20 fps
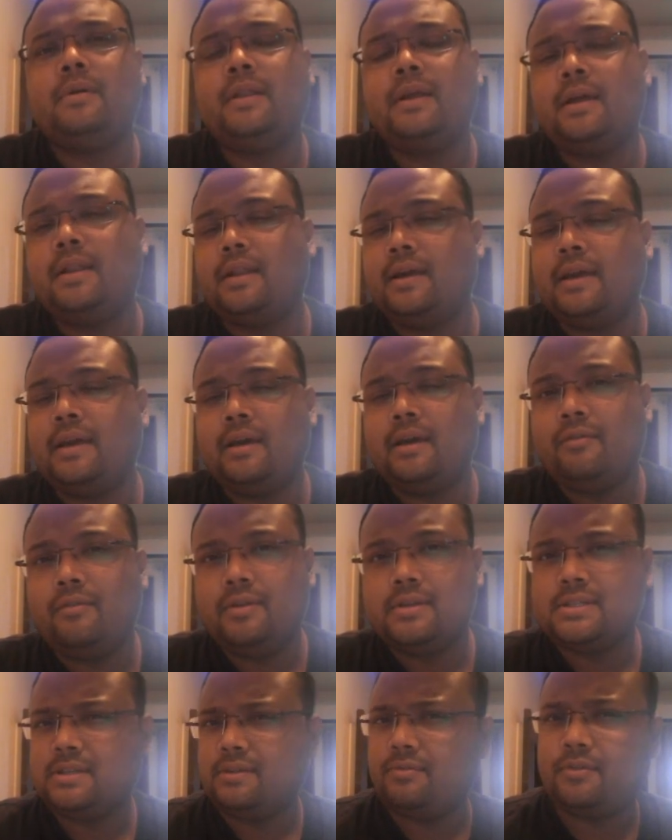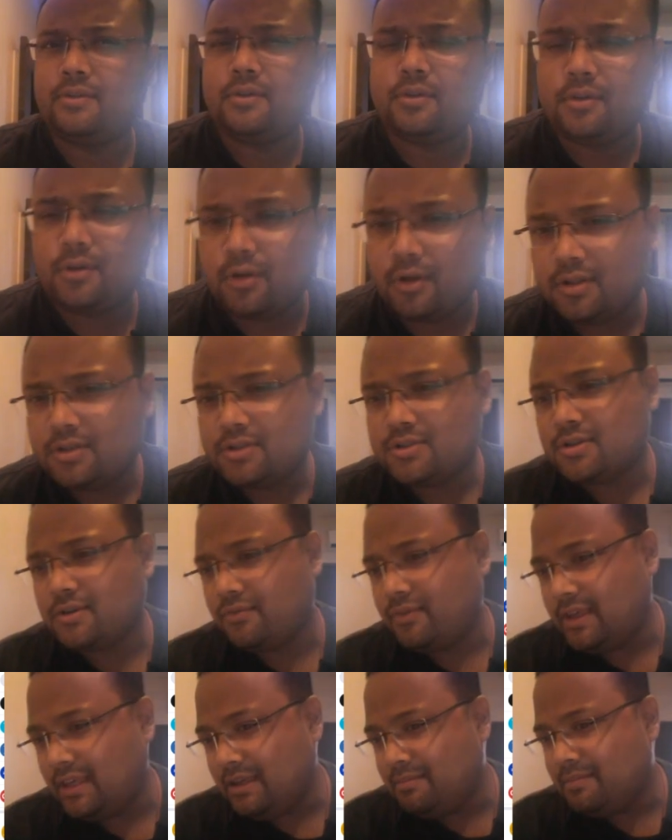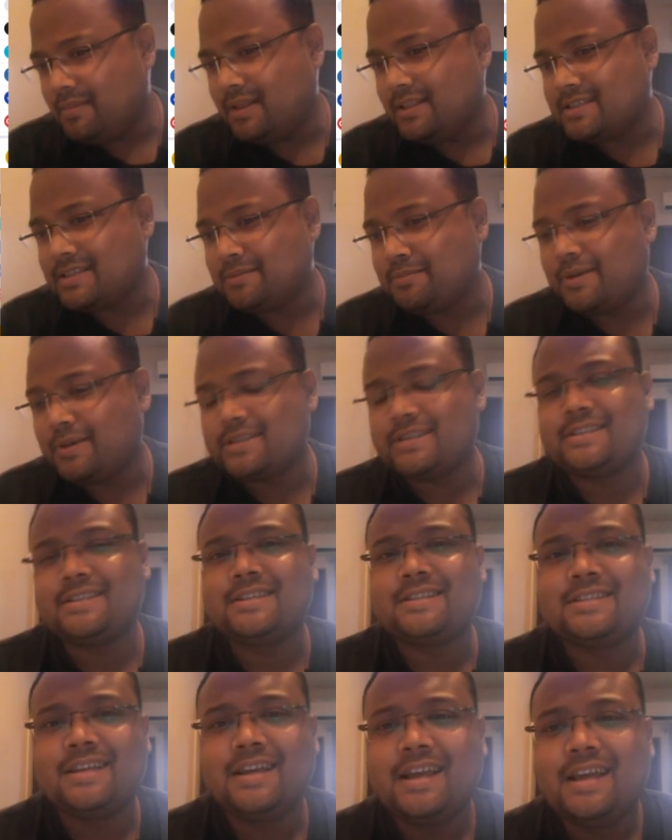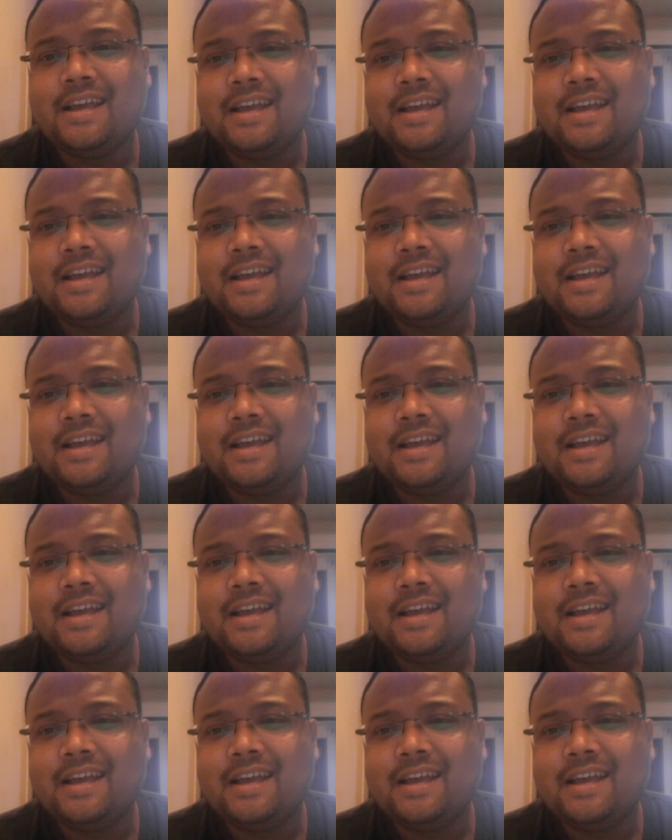and I have received tons of emails and messages